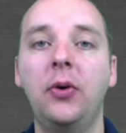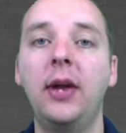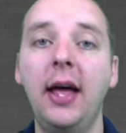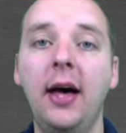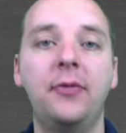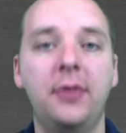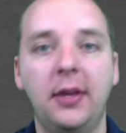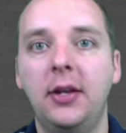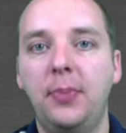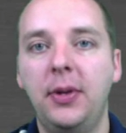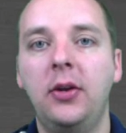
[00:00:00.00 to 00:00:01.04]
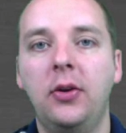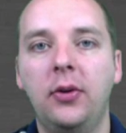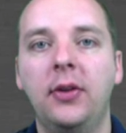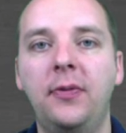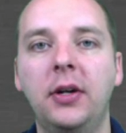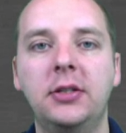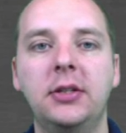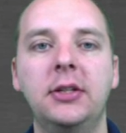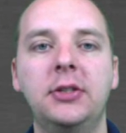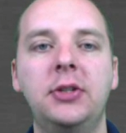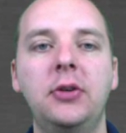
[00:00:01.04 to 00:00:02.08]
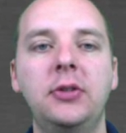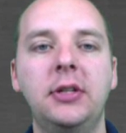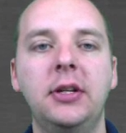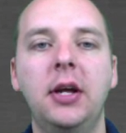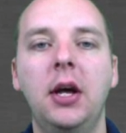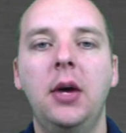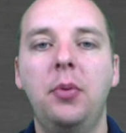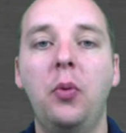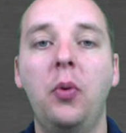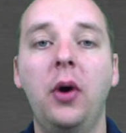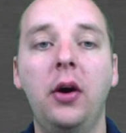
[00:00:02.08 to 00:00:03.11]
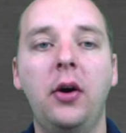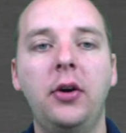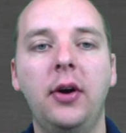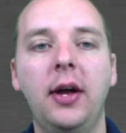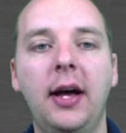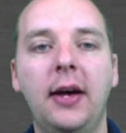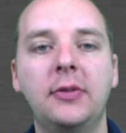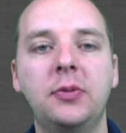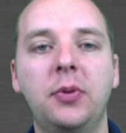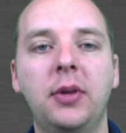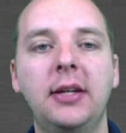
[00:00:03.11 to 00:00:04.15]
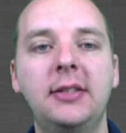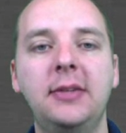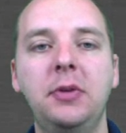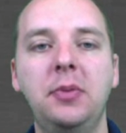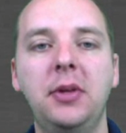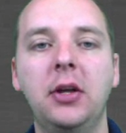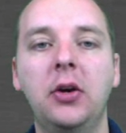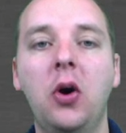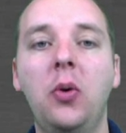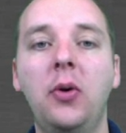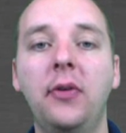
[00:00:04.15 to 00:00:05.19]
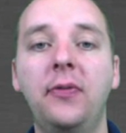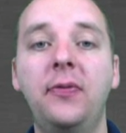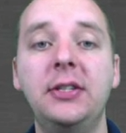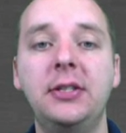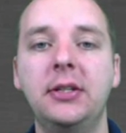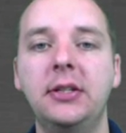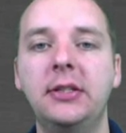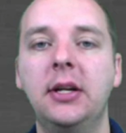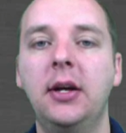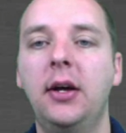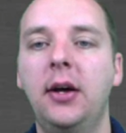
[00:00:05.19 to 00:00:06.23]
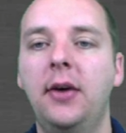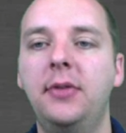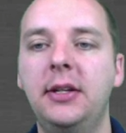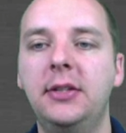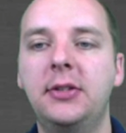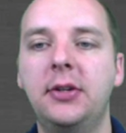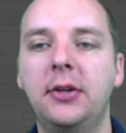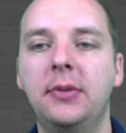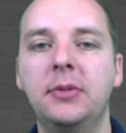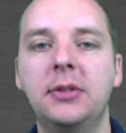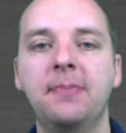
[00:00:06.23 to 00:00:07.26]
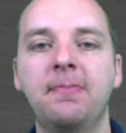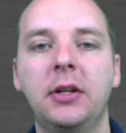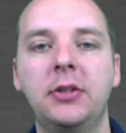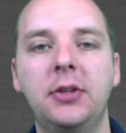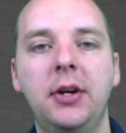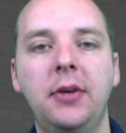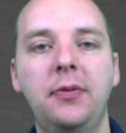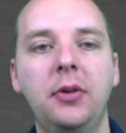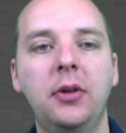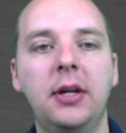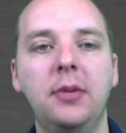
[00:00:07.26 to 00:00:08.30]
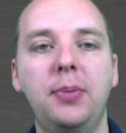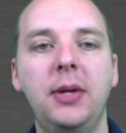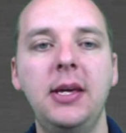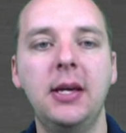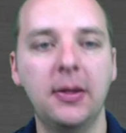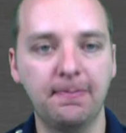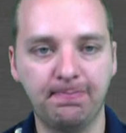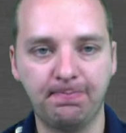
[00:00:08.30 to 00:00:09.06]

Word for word: on f, that depend on the function that's chosen. But where are your f's? Well, they seem to be the coefficients of these terms. So here, if you look in pink,